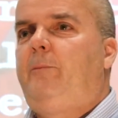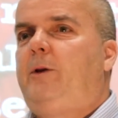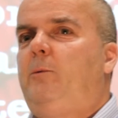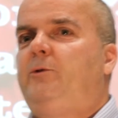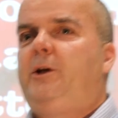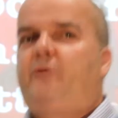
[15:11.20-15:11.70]
and
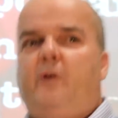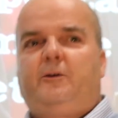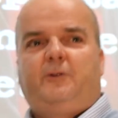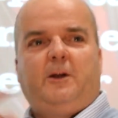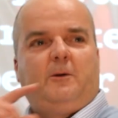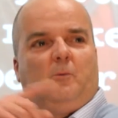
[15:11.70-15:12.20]
it was
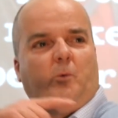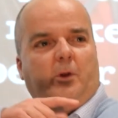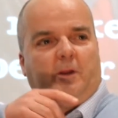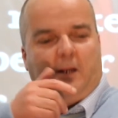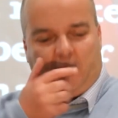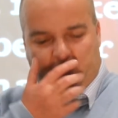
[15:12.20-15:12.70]
interesting, one of
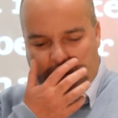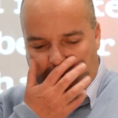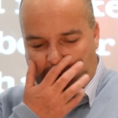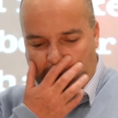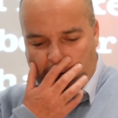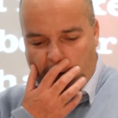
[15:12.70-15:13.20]
the last
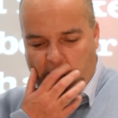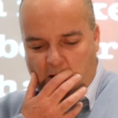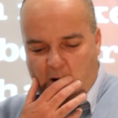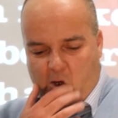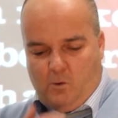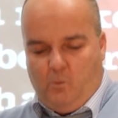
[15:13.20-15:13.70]
speakers,
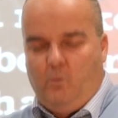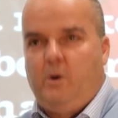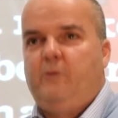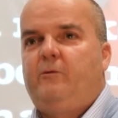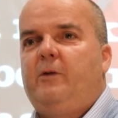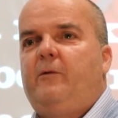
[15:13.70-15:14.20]

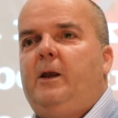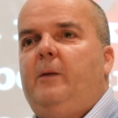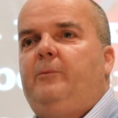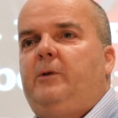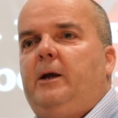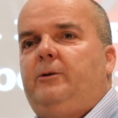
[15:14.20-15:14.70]
we've
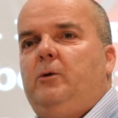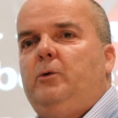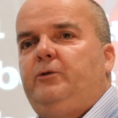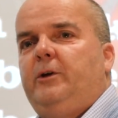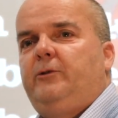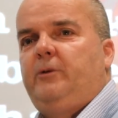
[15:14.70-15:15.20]
developed 2
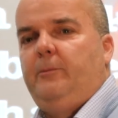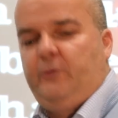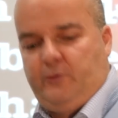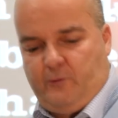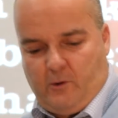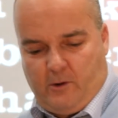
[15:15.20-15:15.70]

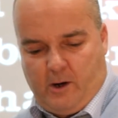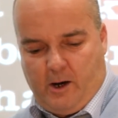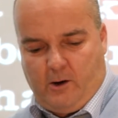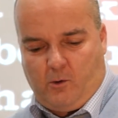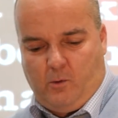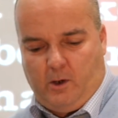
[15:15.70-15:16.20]
systems for
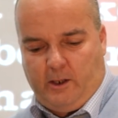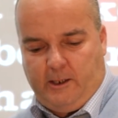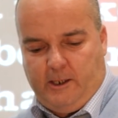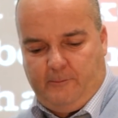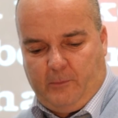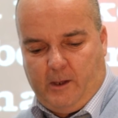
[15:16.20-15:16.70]
air
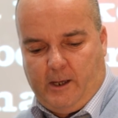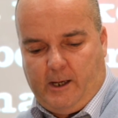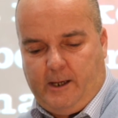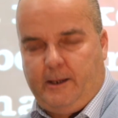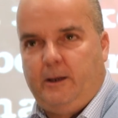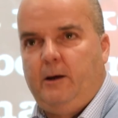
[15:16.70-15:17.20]
quality.
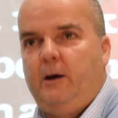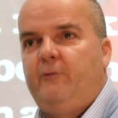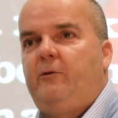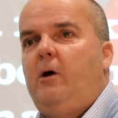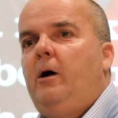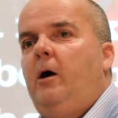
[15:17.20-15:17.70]

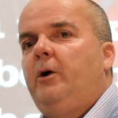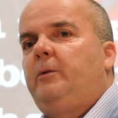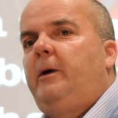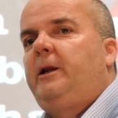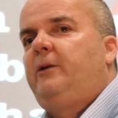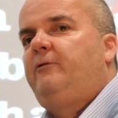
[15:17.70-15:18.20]

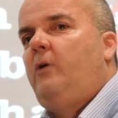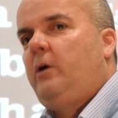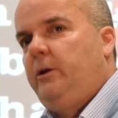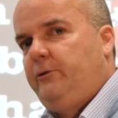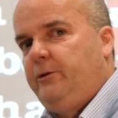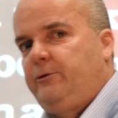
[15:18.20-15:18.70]
Automatic
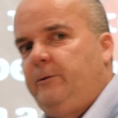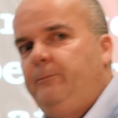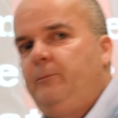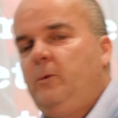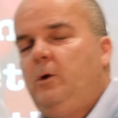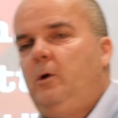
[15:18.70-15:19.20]
fogging
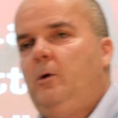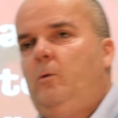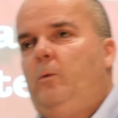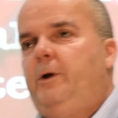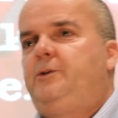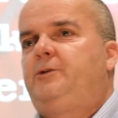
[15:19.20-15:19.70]
system,
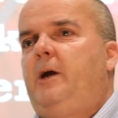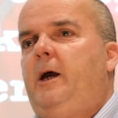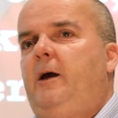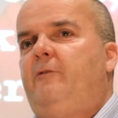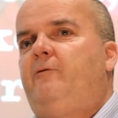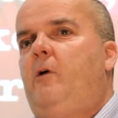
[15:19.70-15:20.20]
which
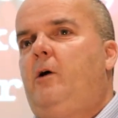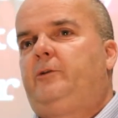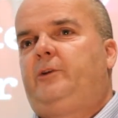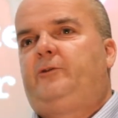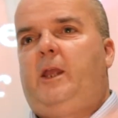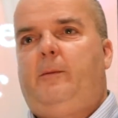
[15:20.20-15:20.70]
fogs
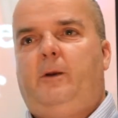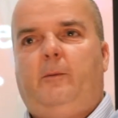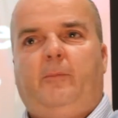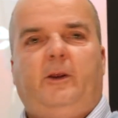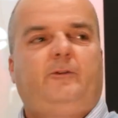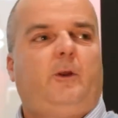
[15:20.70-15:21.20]
the stable
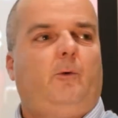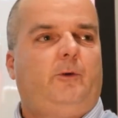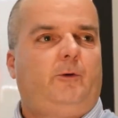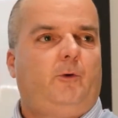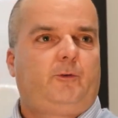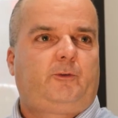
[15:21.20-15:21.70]
and brings down the
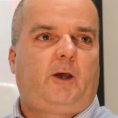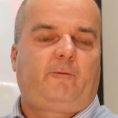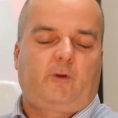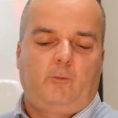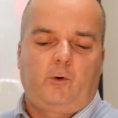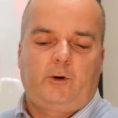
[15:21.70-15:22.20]
dust
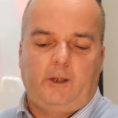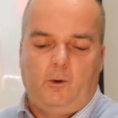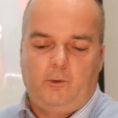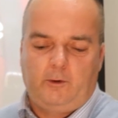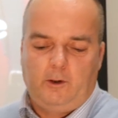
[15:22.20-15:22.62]
after mucking out,